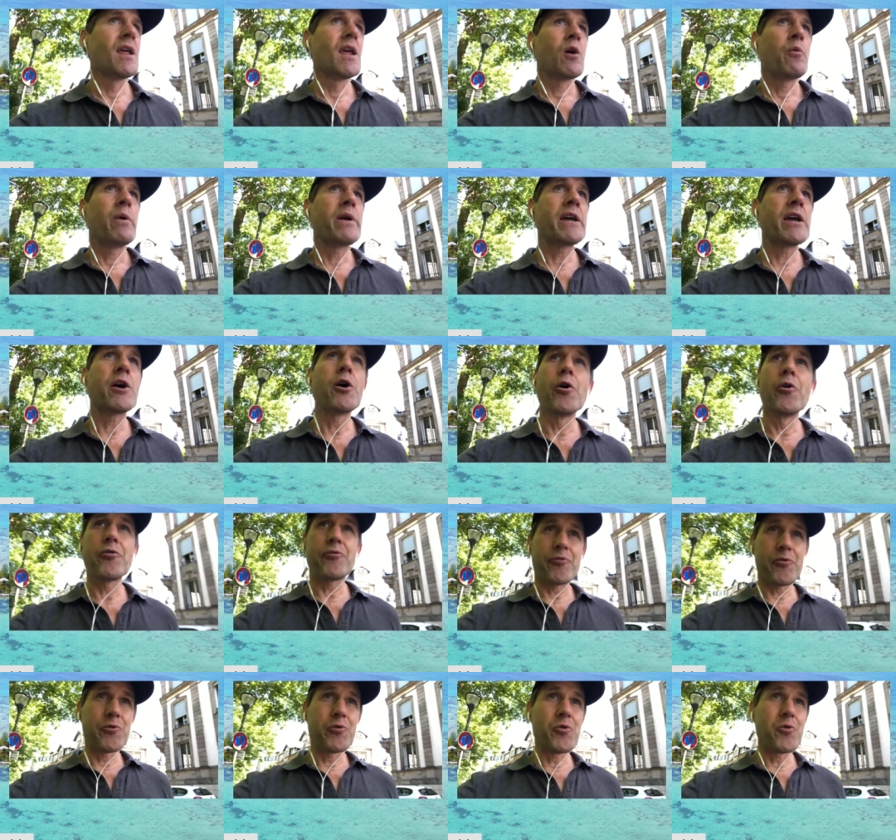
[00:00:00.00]
We can go
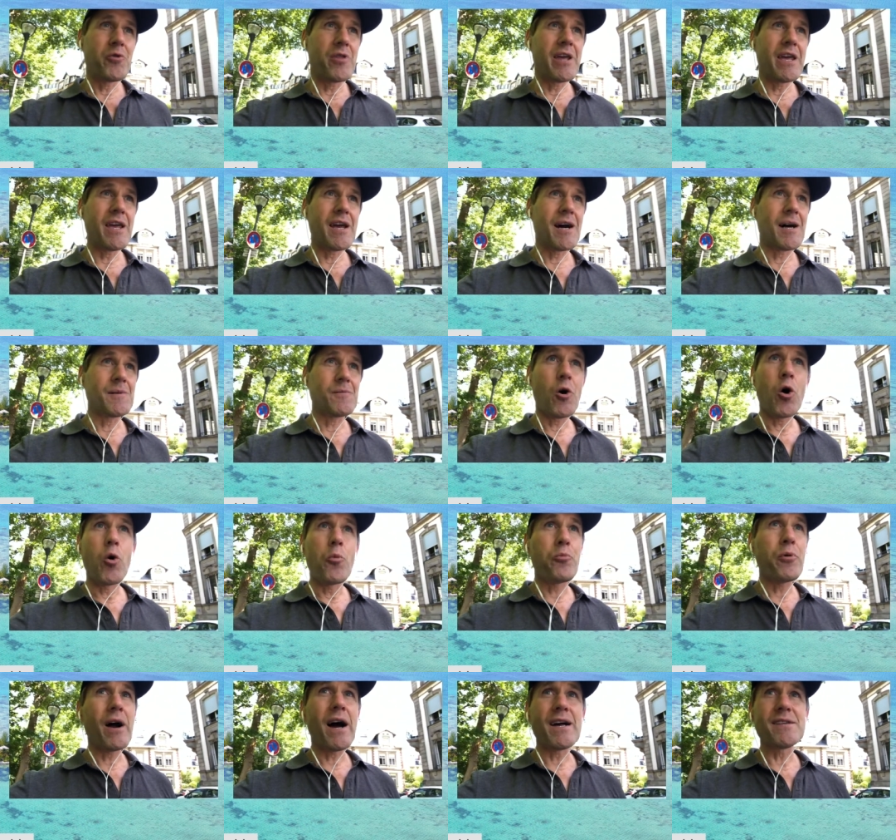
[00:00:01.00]
through the whole
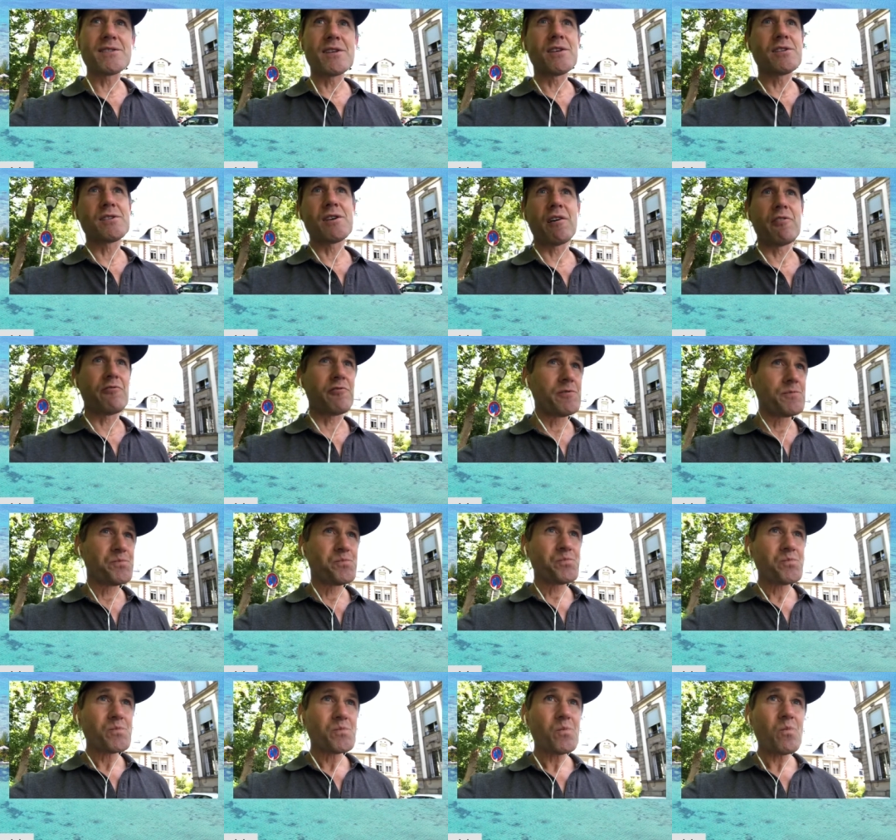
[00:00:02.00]
process of
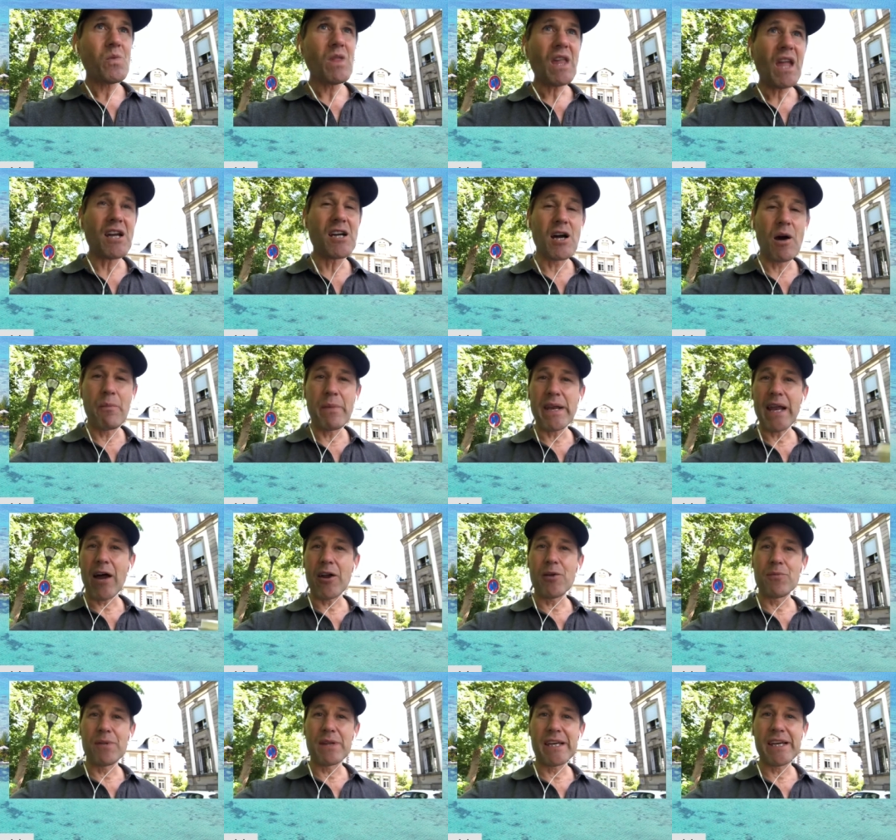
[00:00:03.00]
coming down
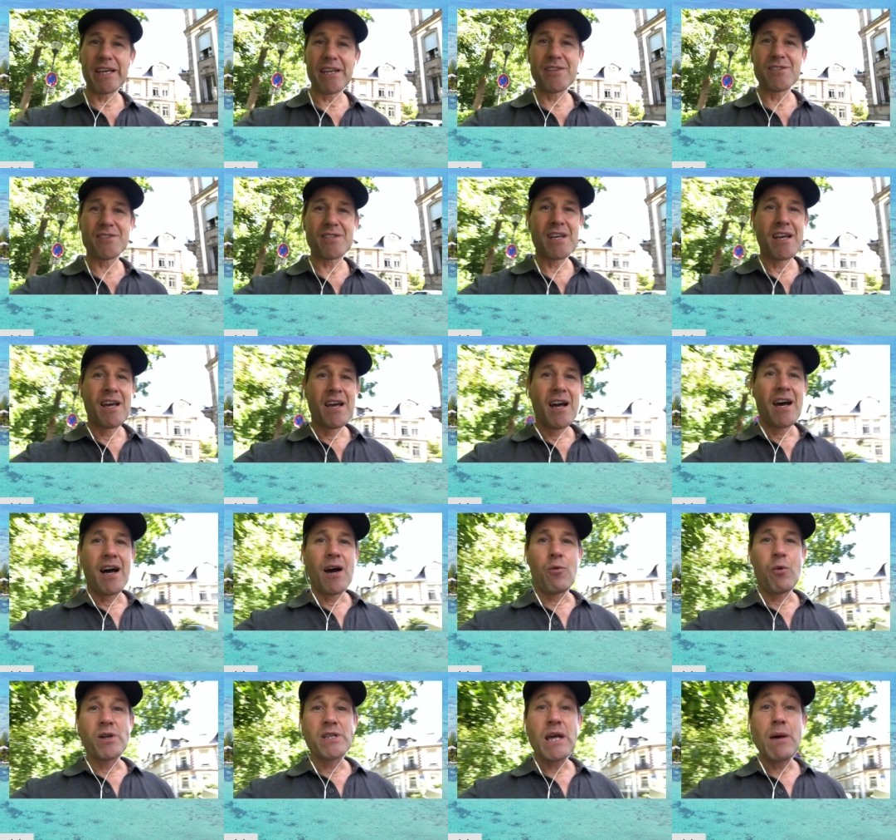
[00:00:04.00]
to Belize,
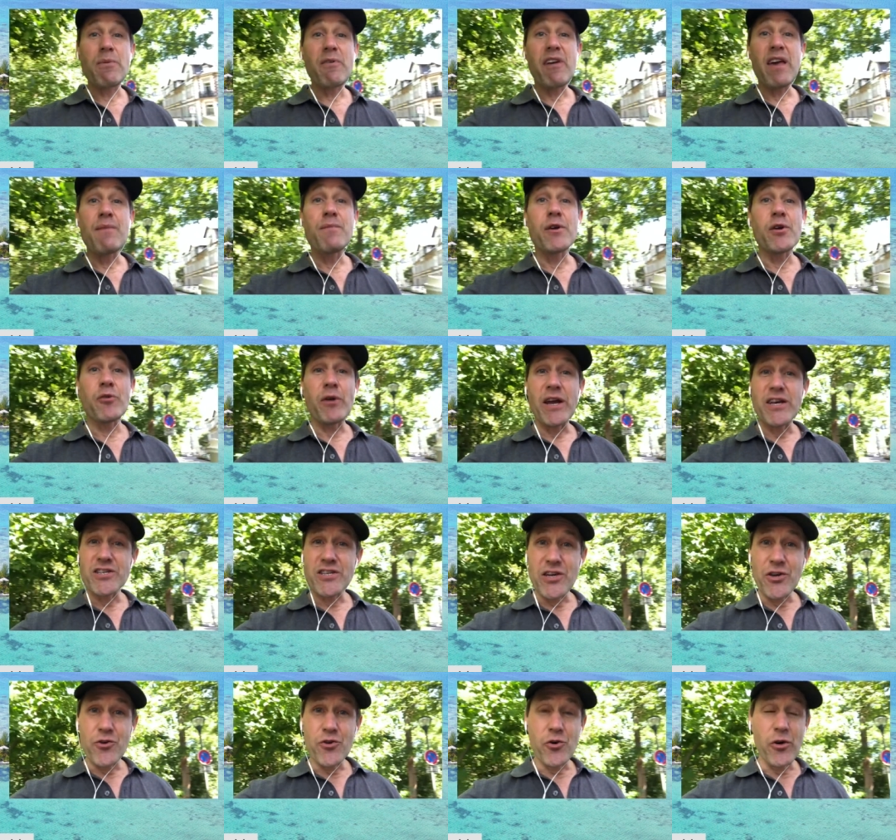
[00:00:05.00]
what type of
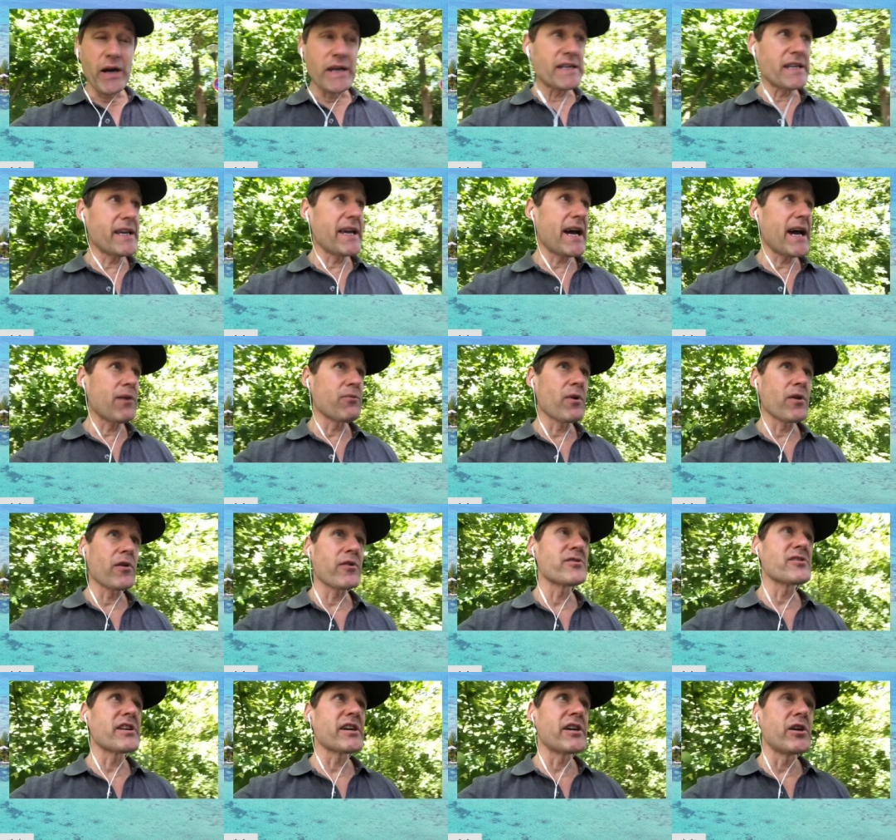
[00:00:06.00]
immigration you're going to get, whether
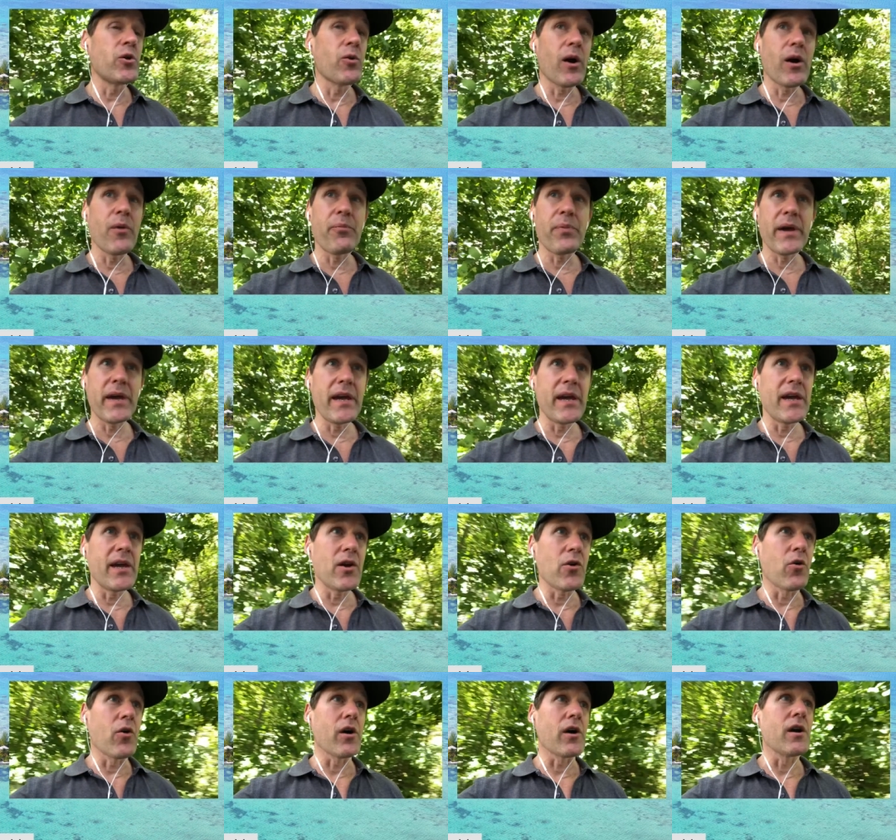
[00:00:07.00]
it's the QRP
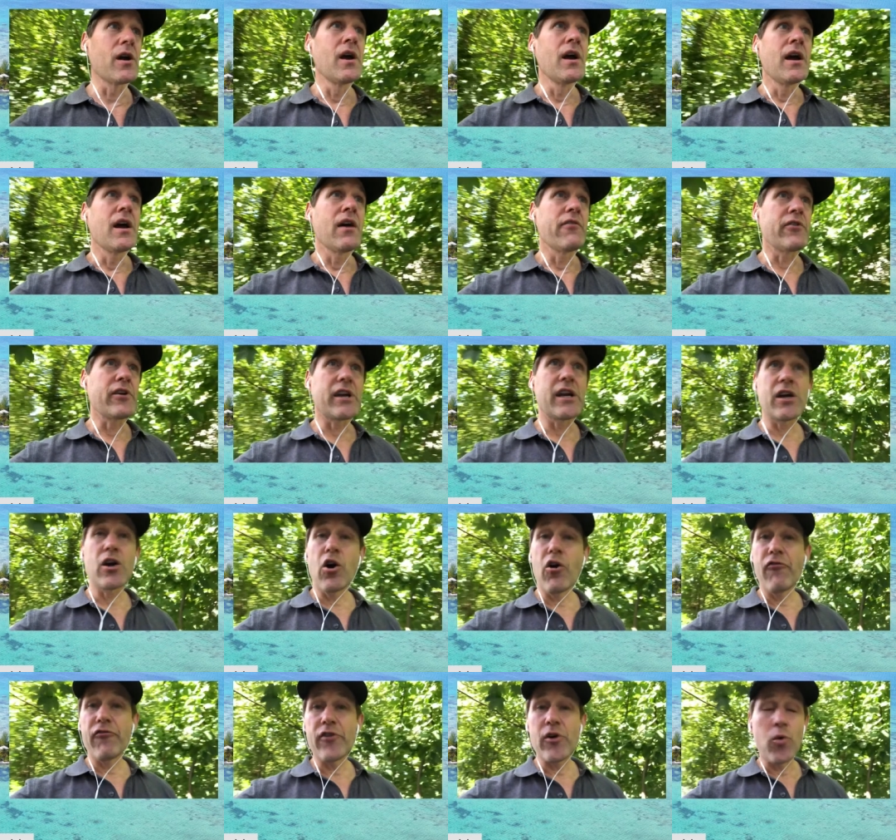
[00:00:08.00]
or if you're going to
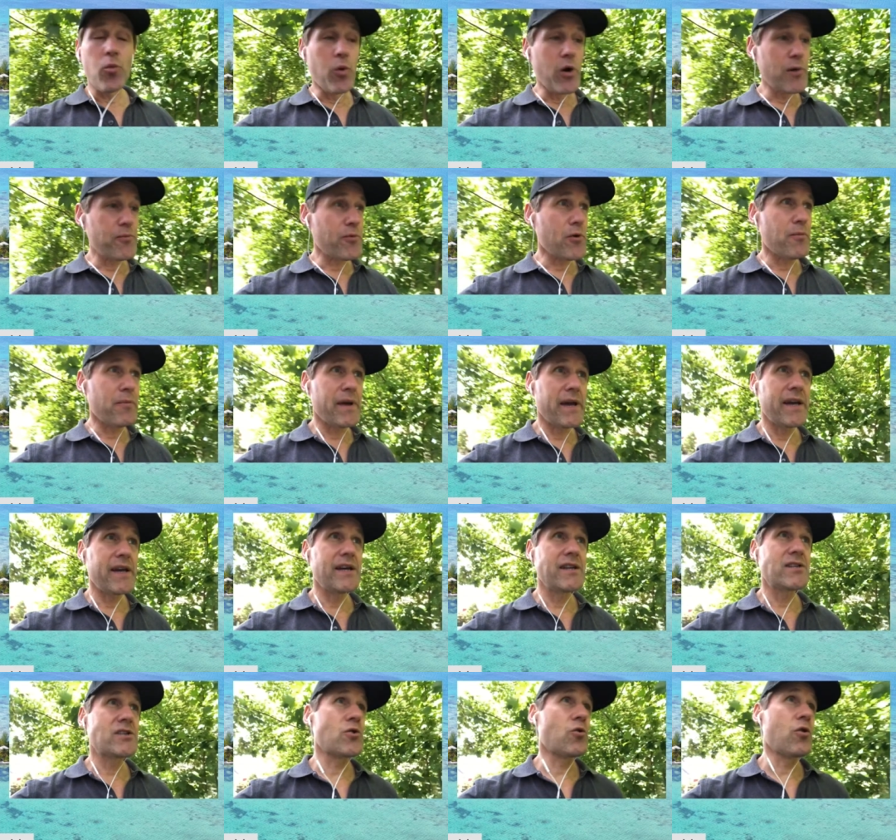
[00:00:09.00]
go for a work
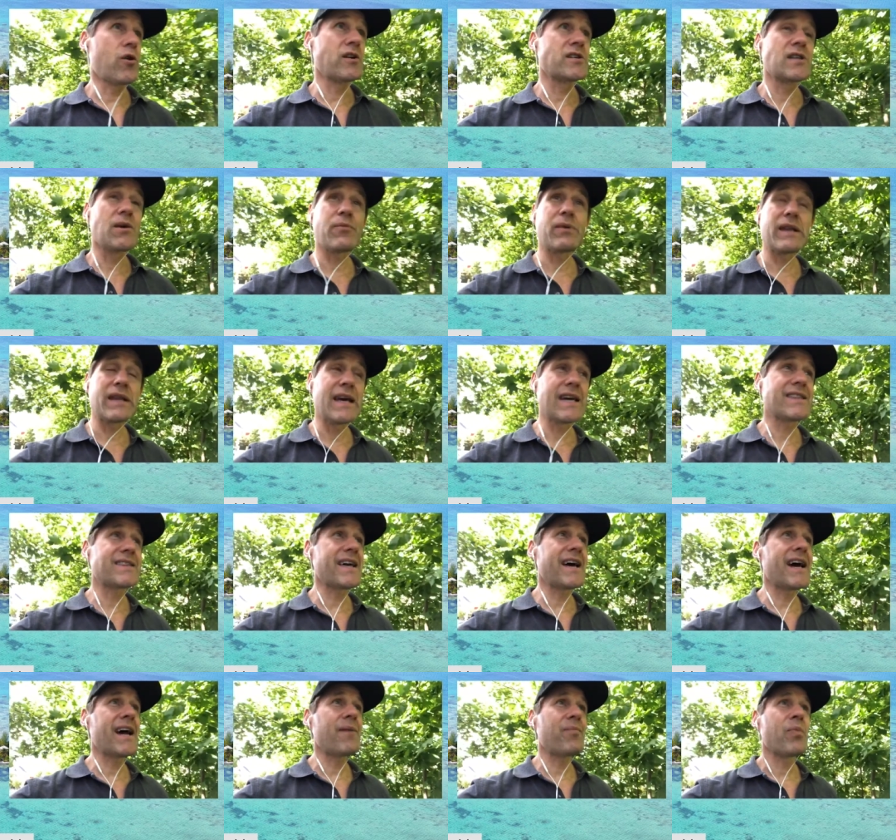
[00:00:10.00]
permit or something like
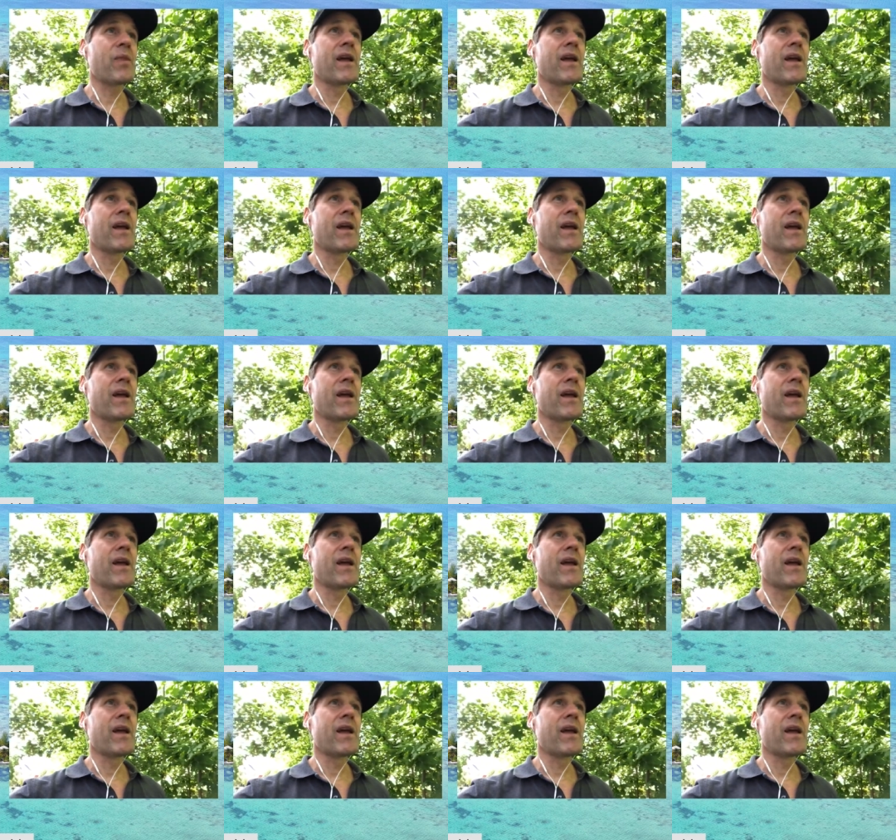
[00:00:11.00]
that,